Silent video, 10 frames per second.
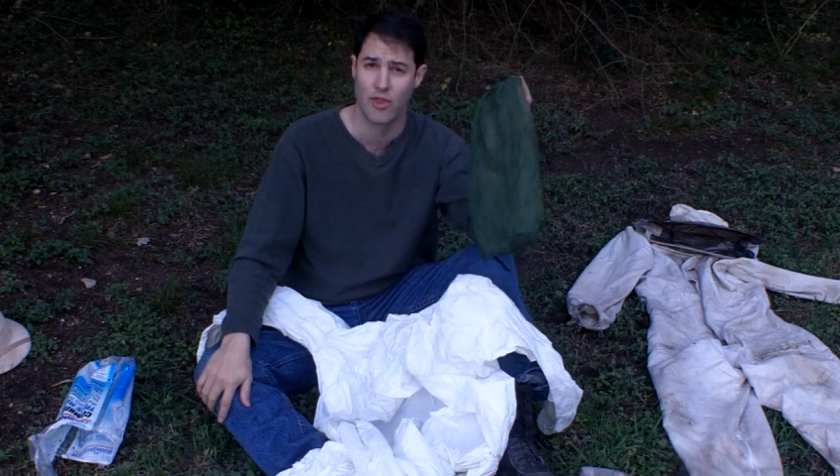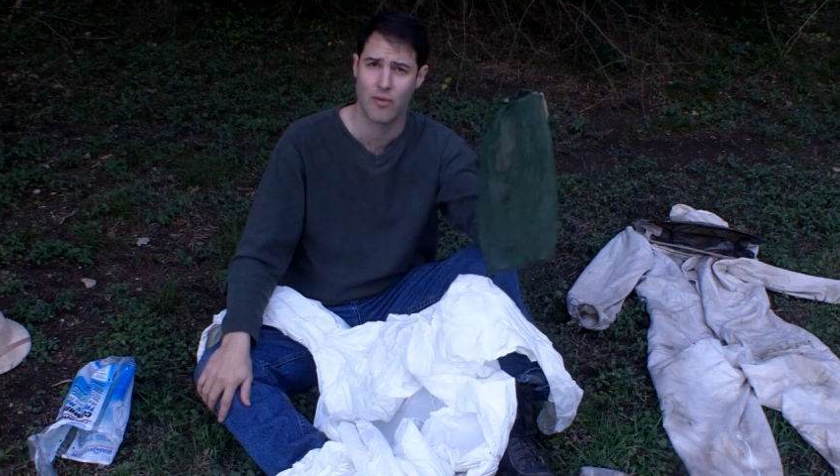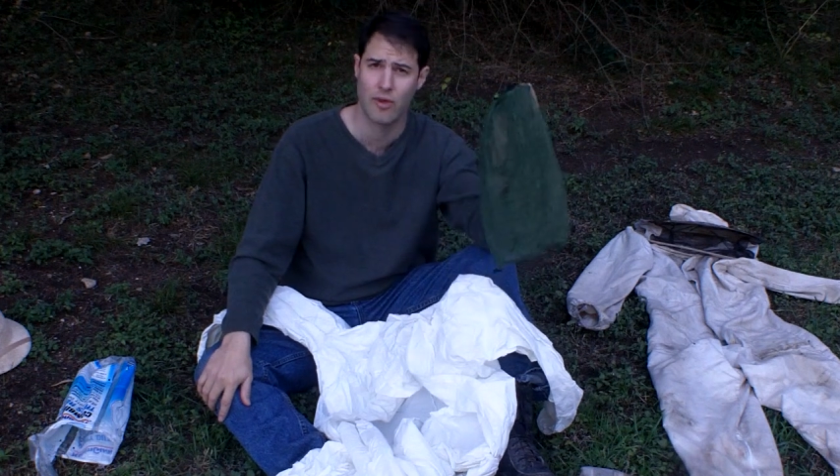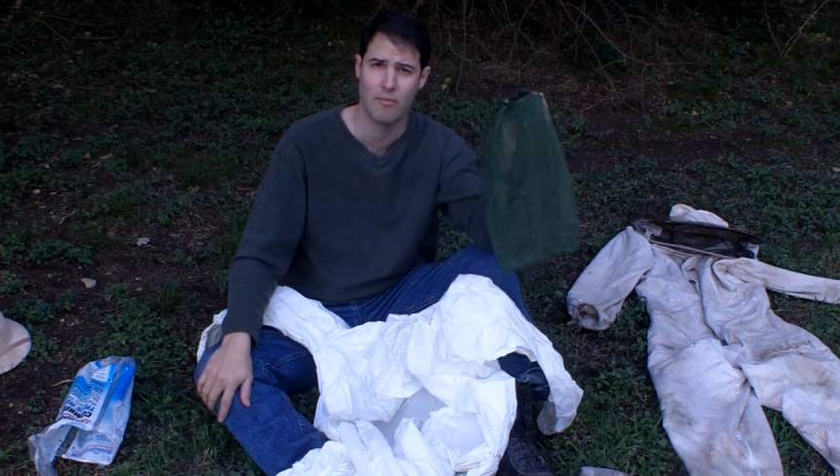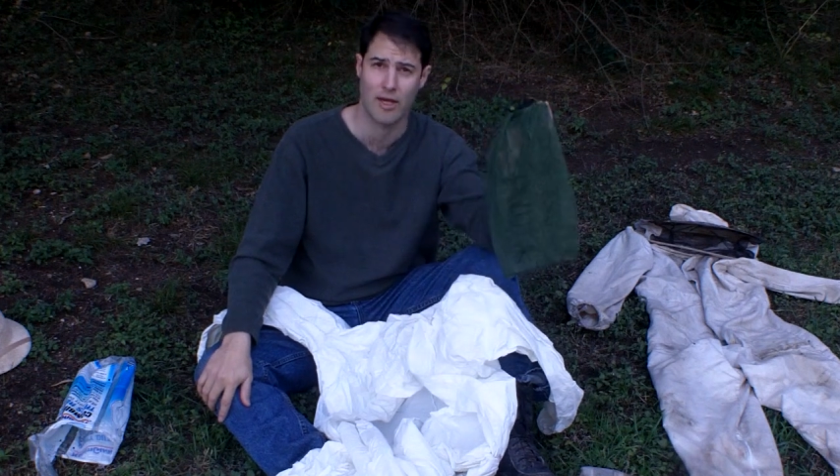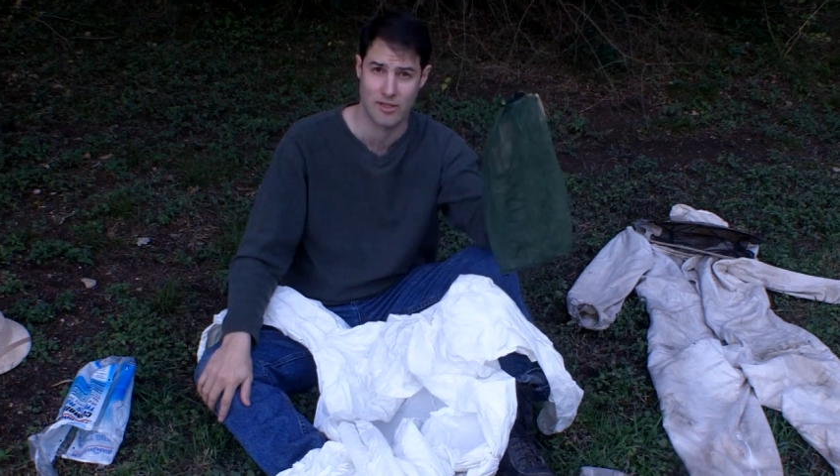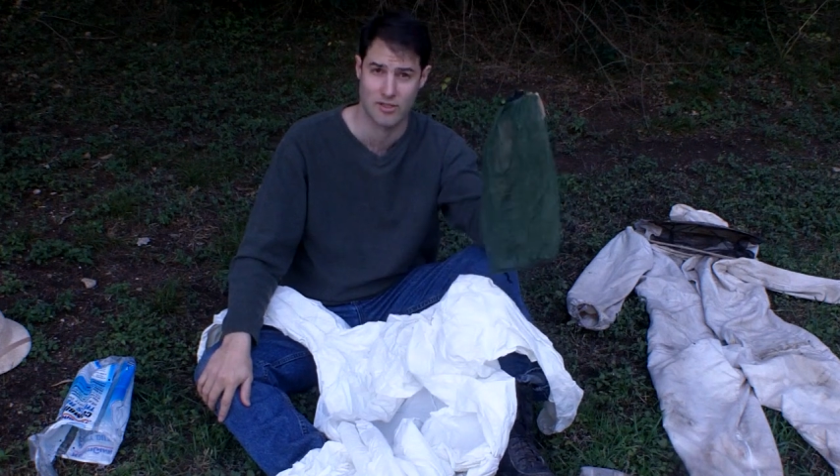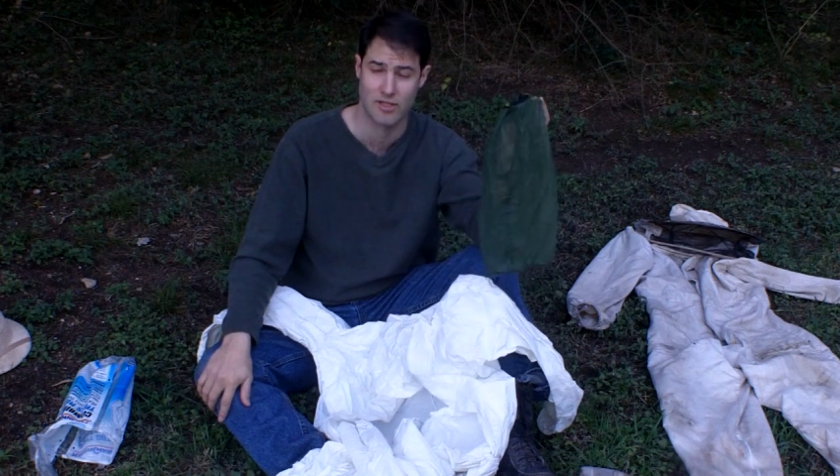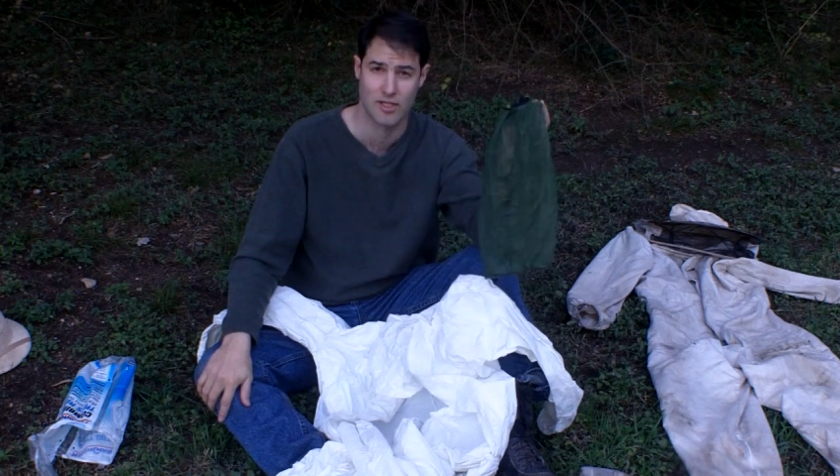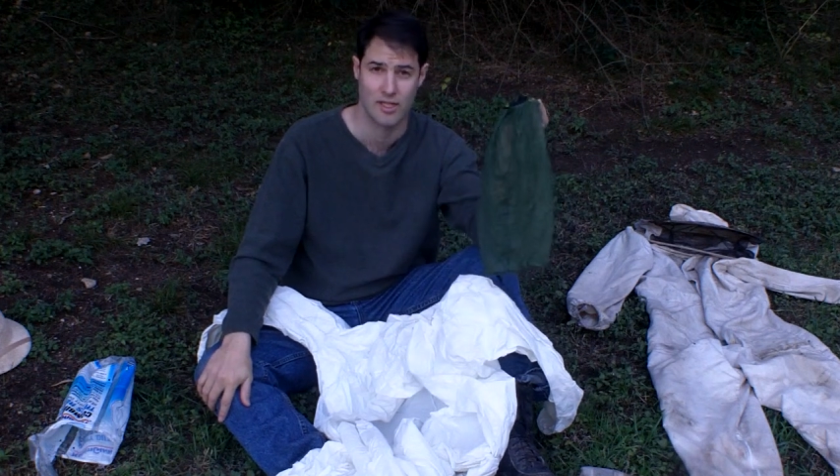
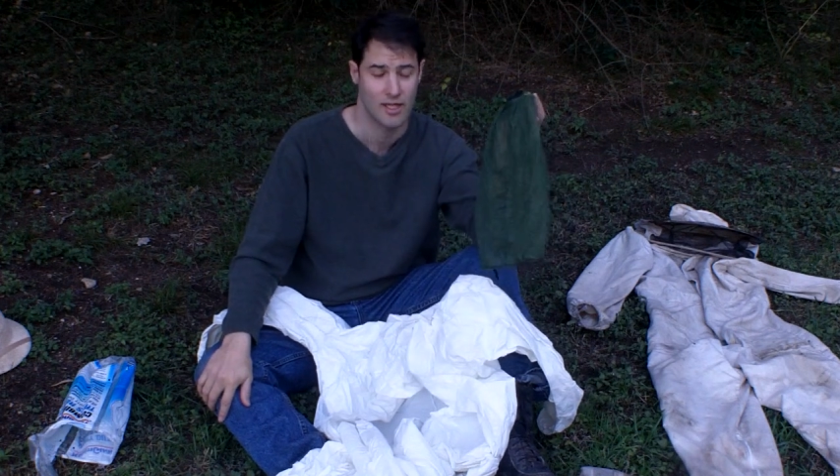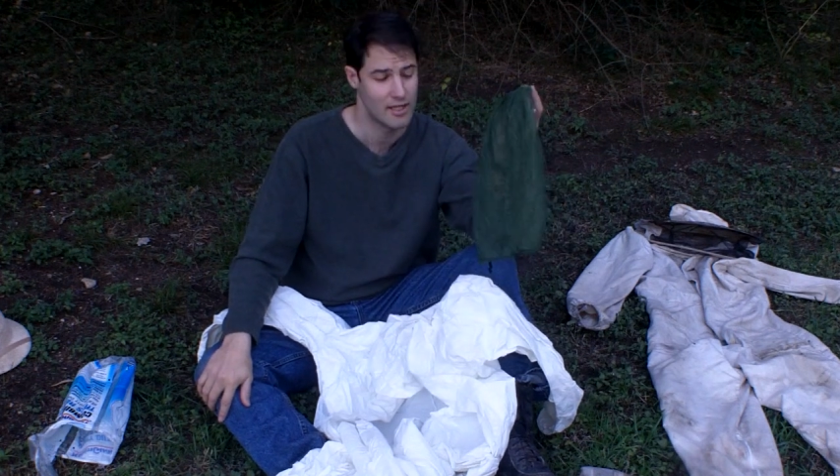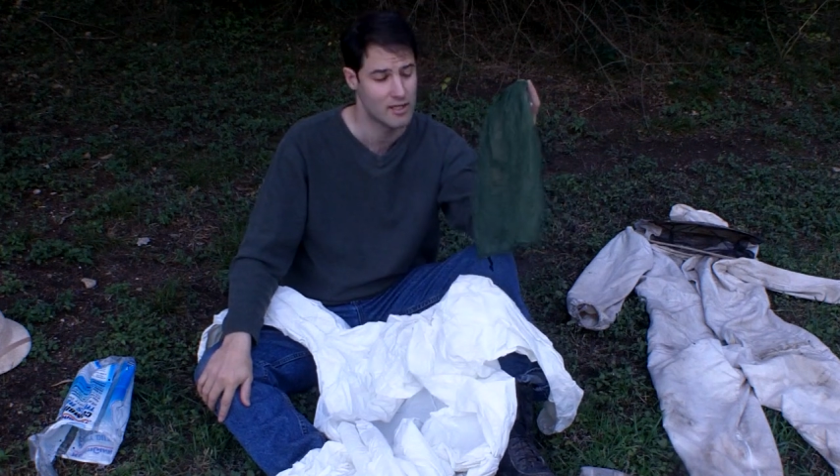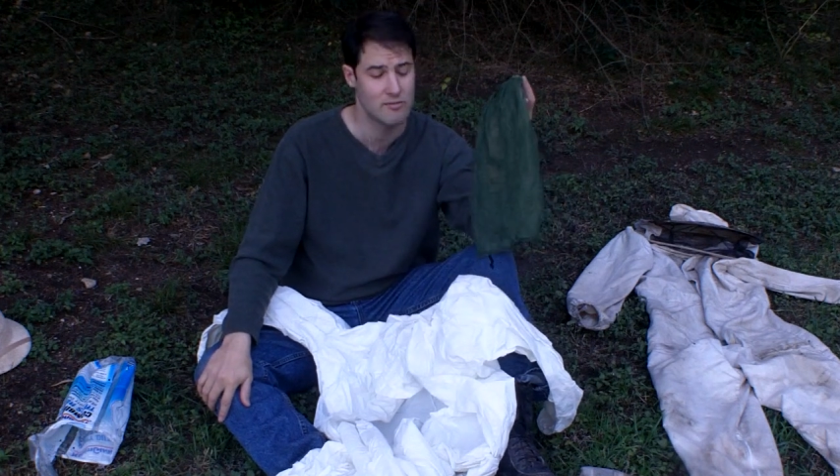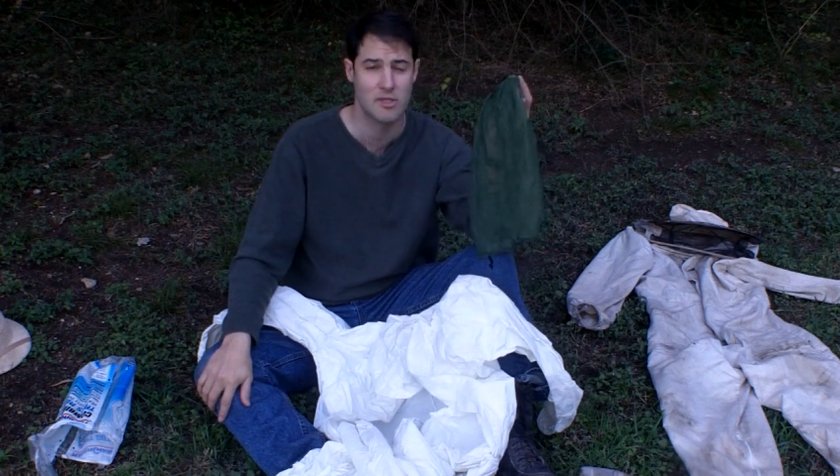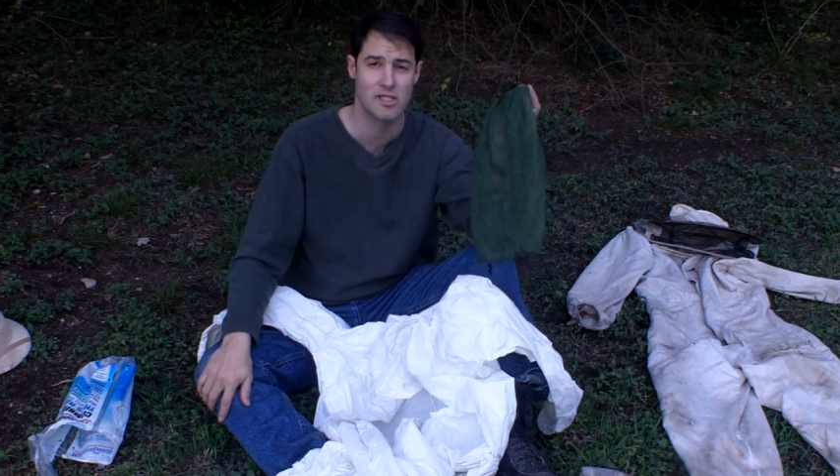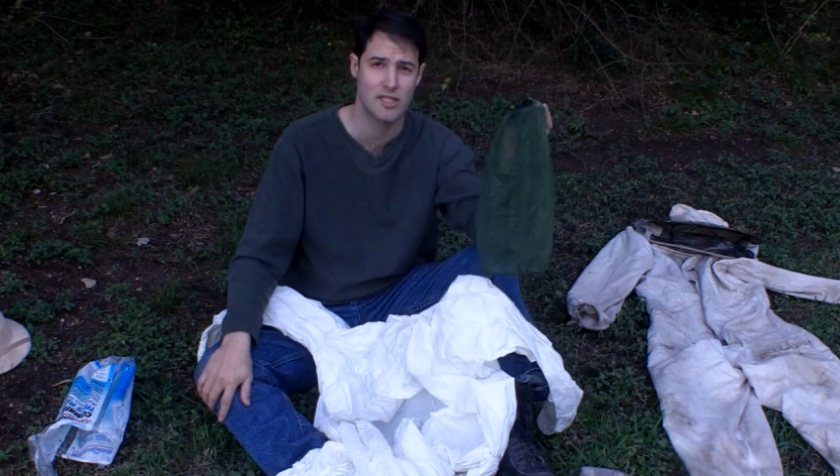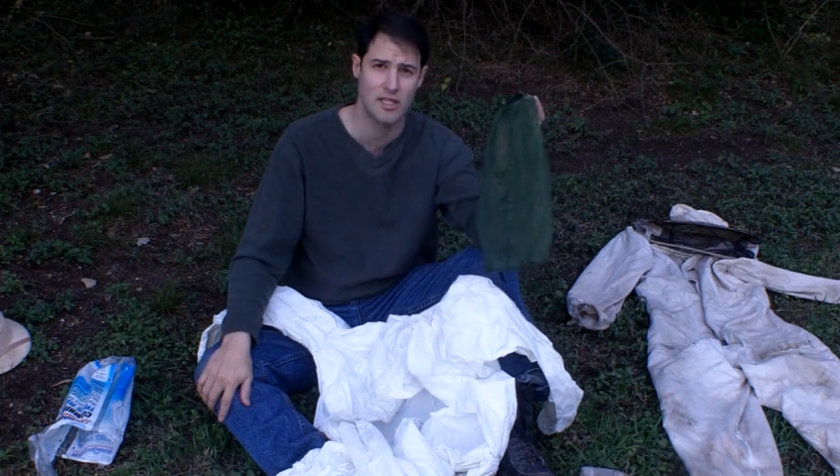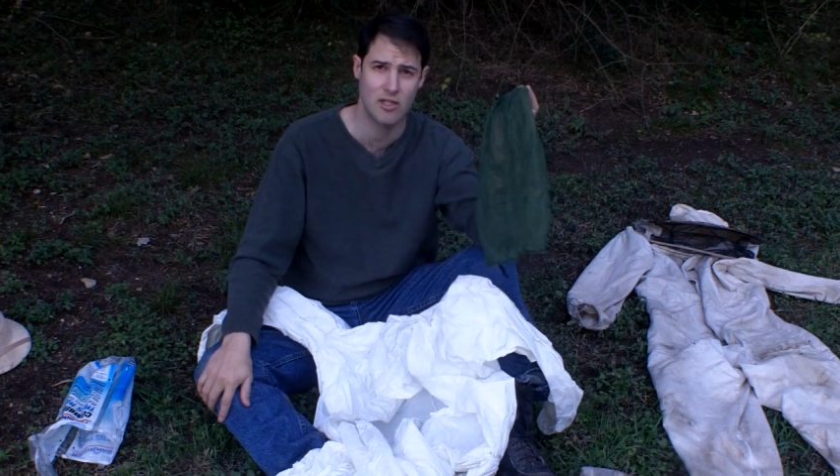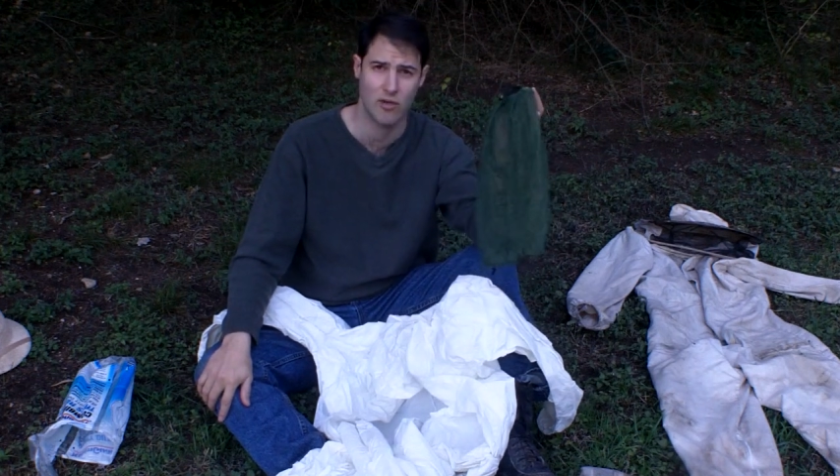$3. It is a
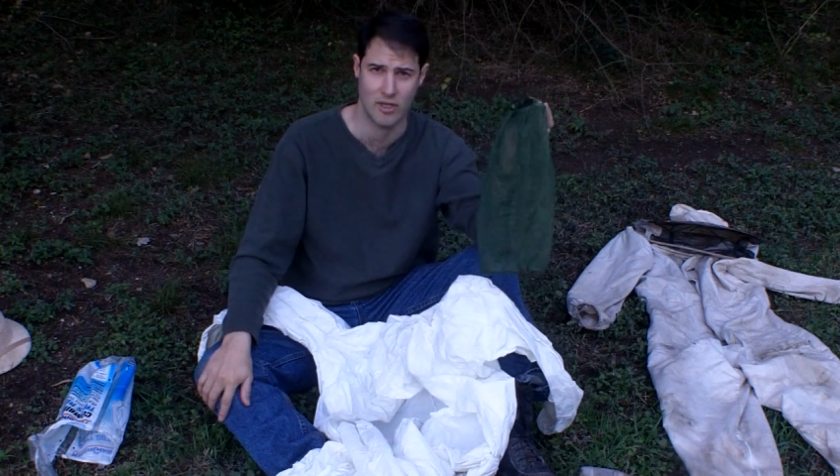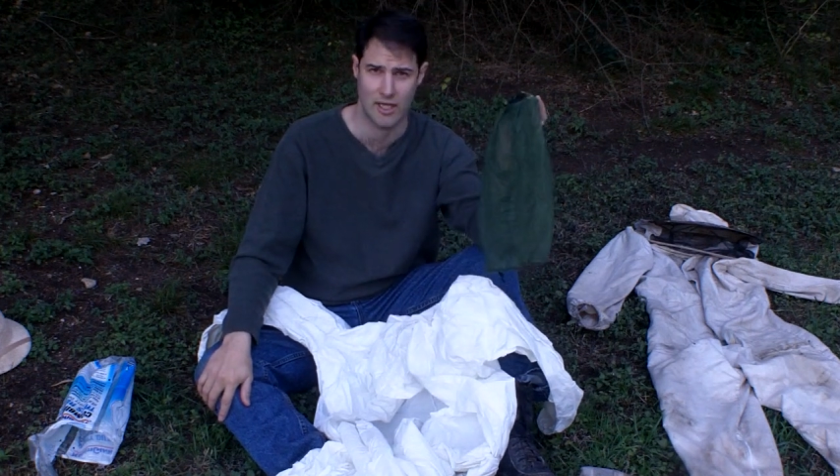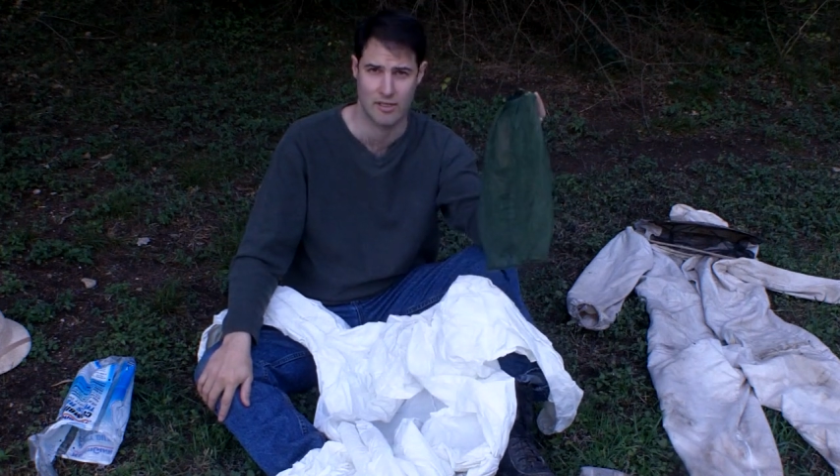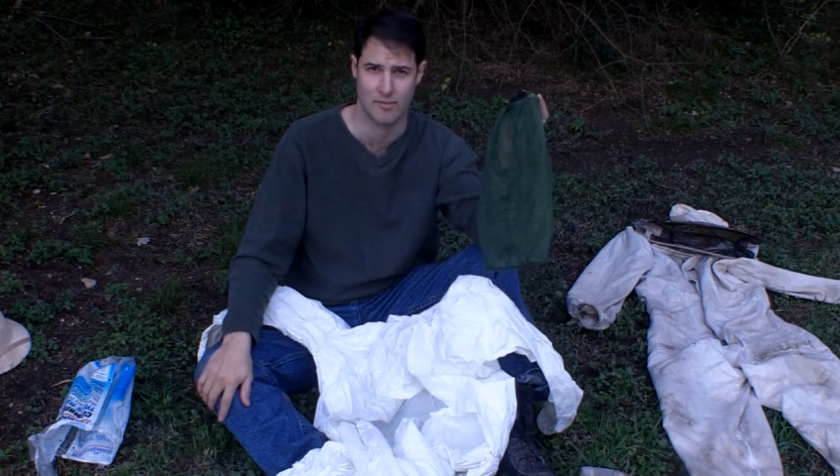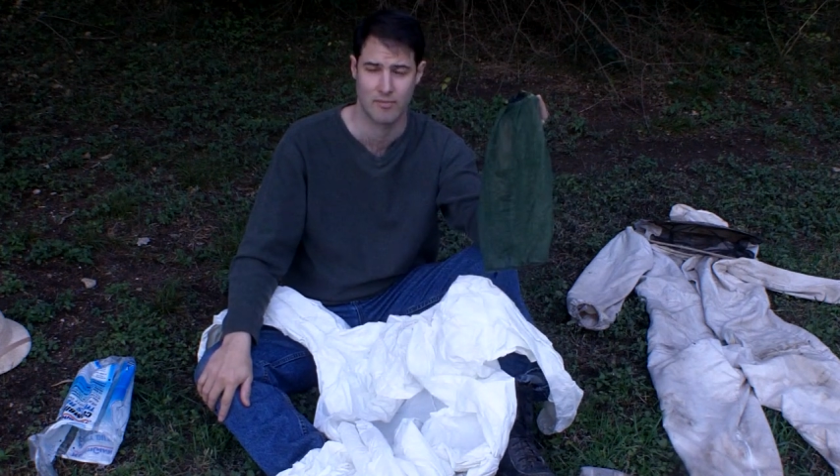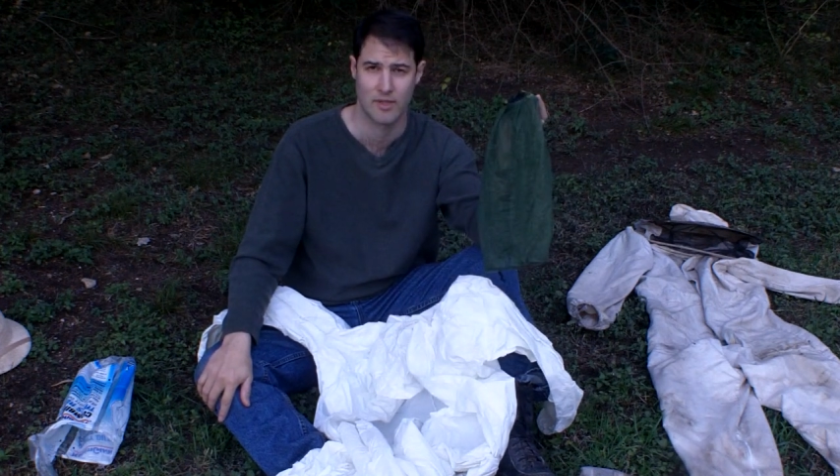mosquito net.